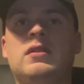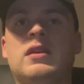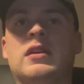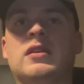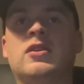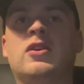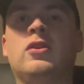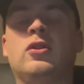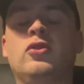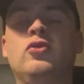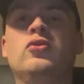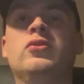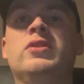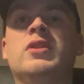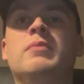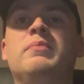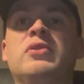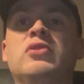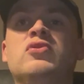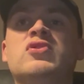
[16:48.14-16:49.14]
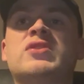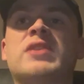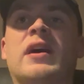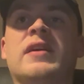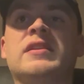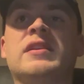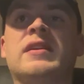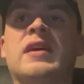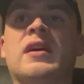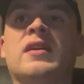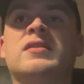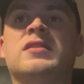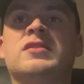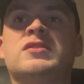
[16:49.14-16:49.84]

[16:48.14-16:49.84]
including the boost that you get,